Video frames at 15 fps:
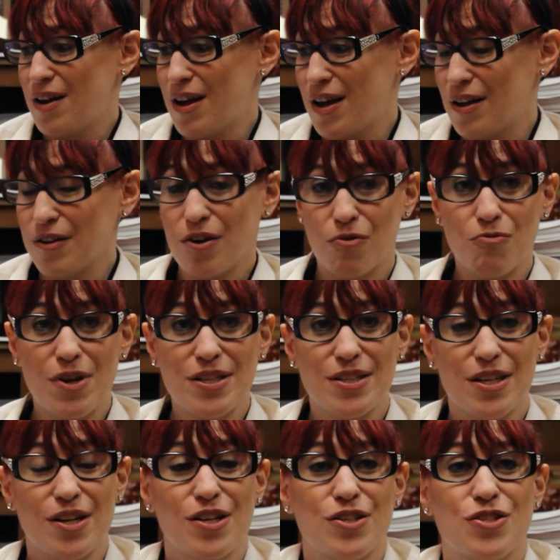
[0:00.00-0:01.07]

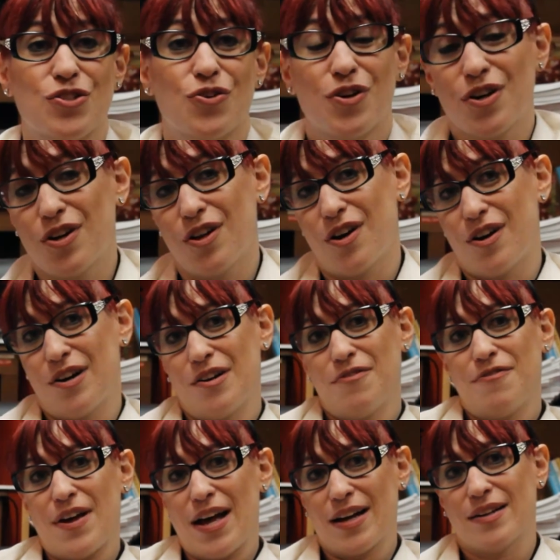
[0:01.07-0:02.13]
recent historical
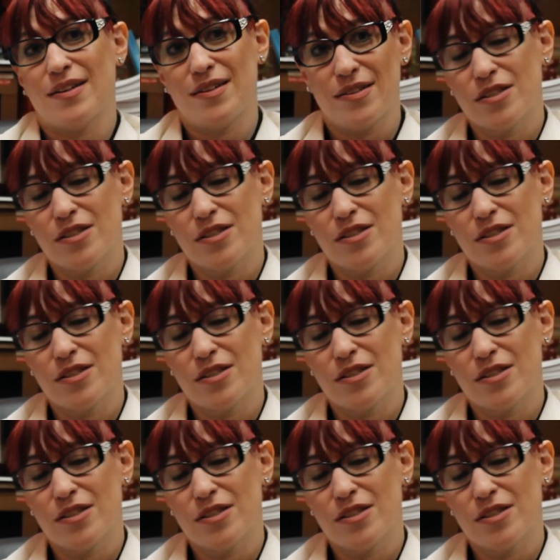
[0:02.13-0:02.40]
artifact.